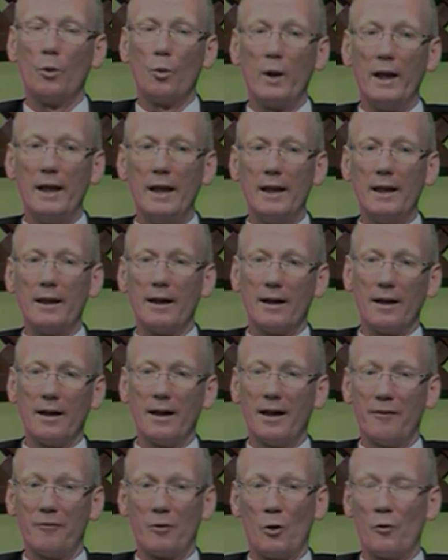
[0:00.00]
We uh,
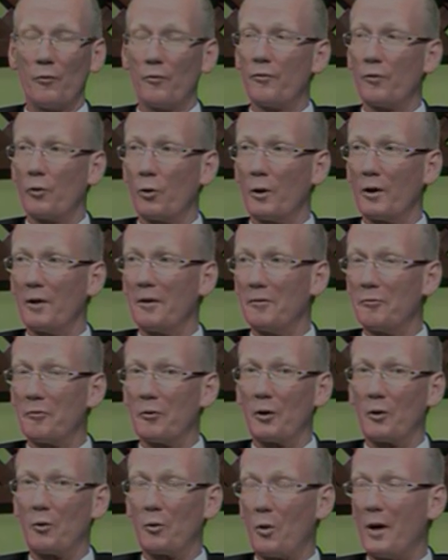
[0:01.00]
have known for,
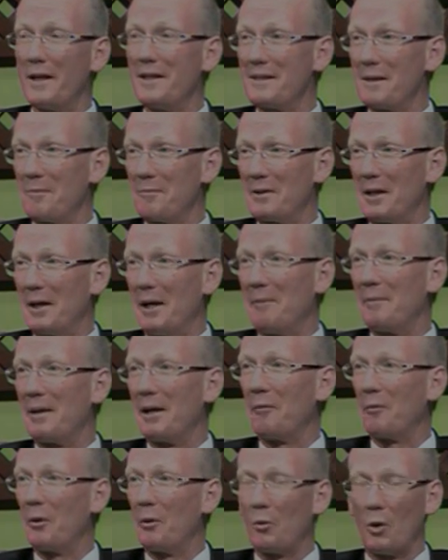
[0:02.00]
for quite some time
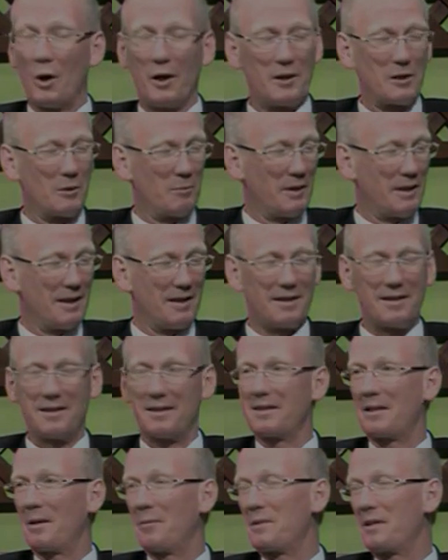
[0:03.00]
that we want to be in
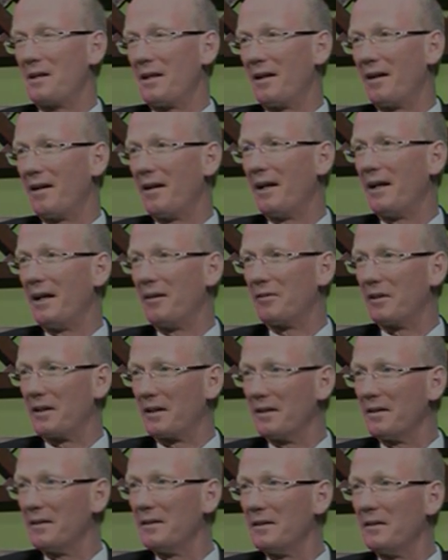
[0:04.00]
sub-Saharan
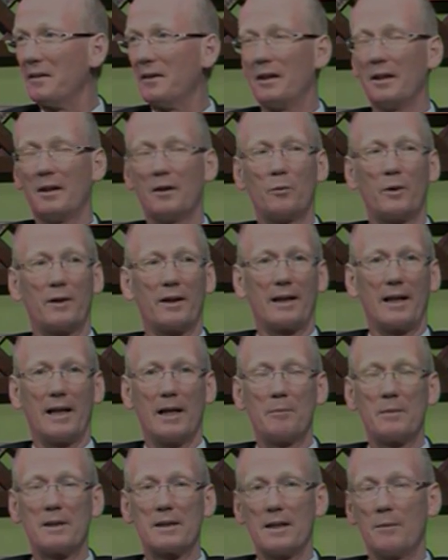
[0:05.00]
Africa. Uh, with a
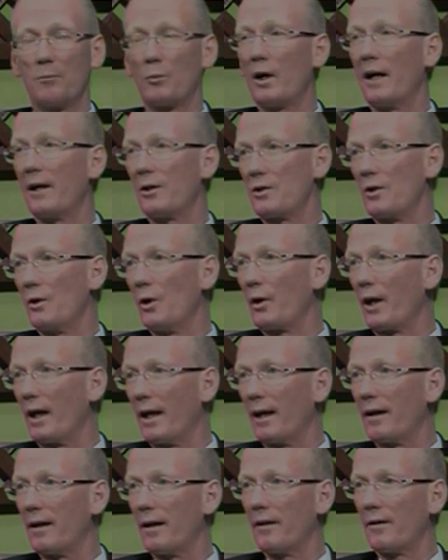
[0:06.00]
campus, and we're actually looking
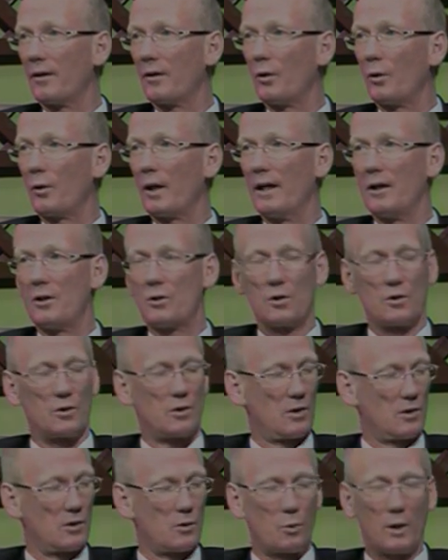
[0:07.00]
at other locations
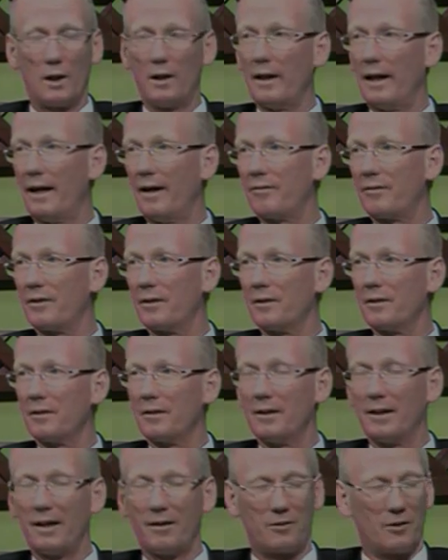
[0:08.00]
as well after
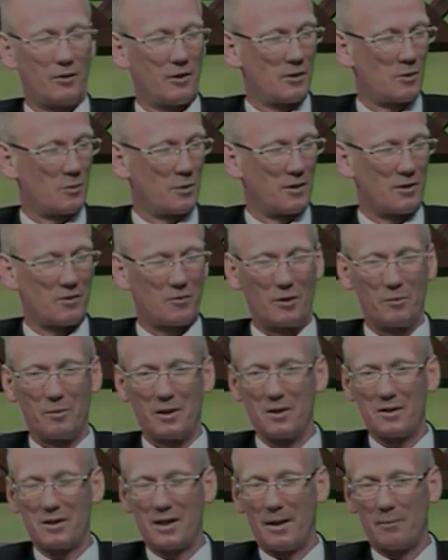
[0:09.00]
after this one is firmly
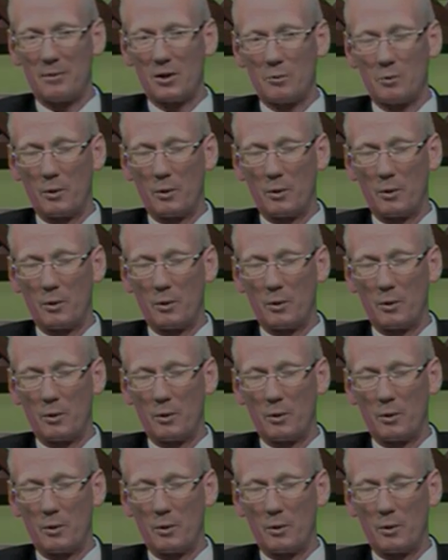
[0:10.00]
established.